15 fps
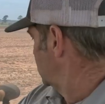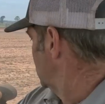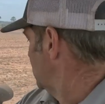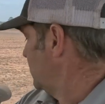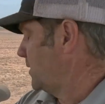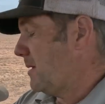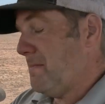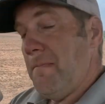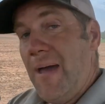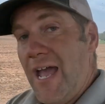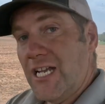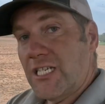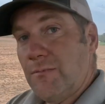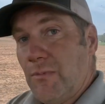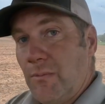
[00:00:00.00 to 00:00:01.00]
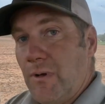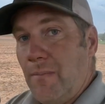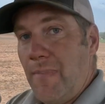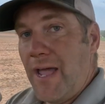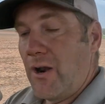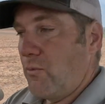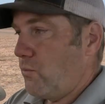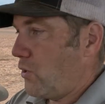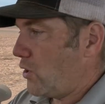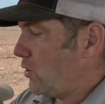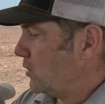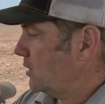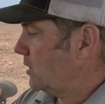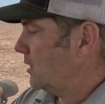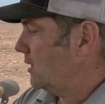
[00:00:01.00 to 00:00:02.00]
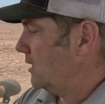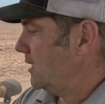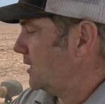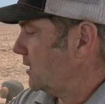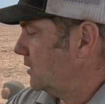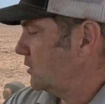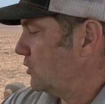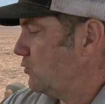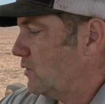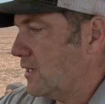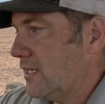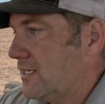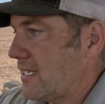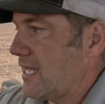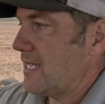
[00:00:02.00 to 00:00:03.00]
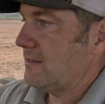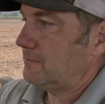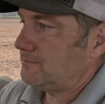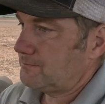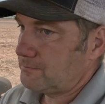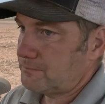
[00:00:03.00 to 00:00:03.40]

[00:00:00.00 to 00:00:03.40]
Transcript: It's doing the maximum amount of work it can do in a day.